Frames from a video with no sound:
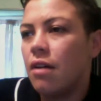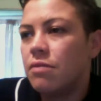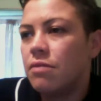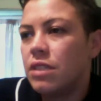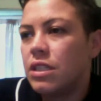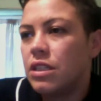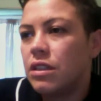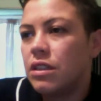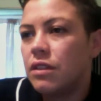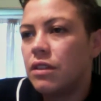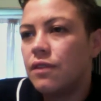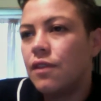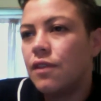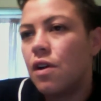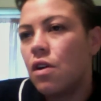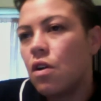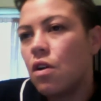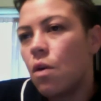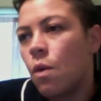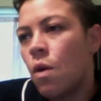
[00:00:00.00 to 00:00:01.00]
we do
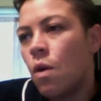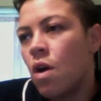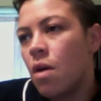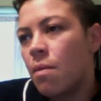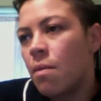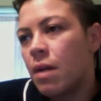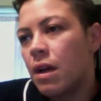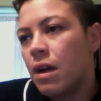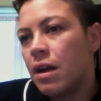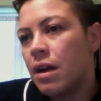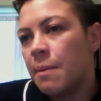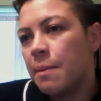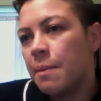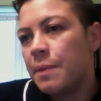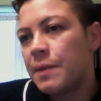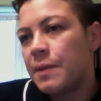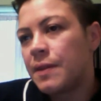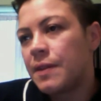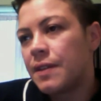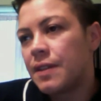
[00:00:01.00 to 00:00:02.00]
vocal
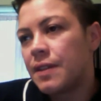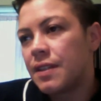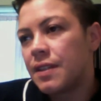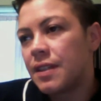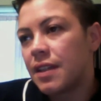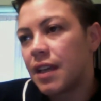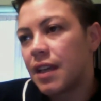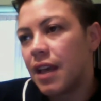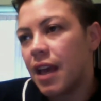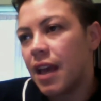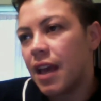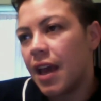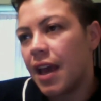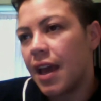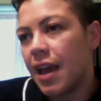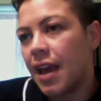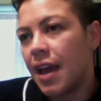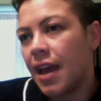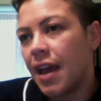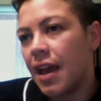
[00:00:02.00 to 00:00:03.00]
warm-ups
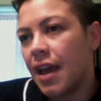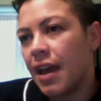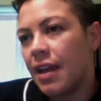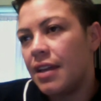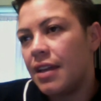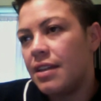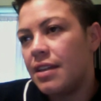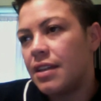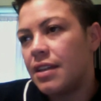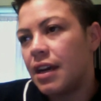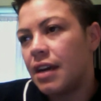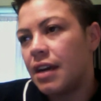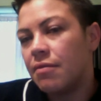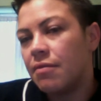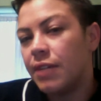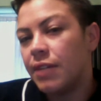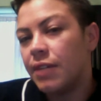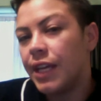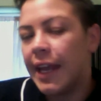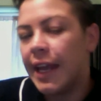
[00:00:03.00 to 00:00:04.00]
and
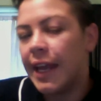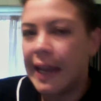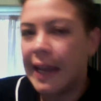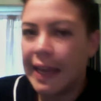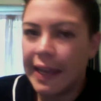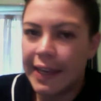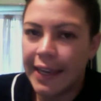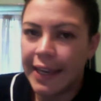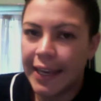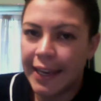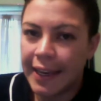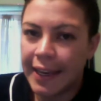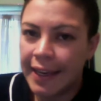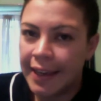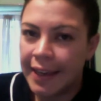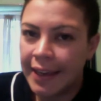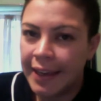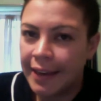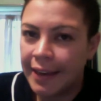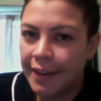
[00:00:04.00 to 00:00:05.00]
we get
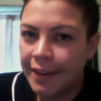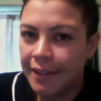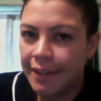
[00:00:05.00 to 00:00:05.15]
naked,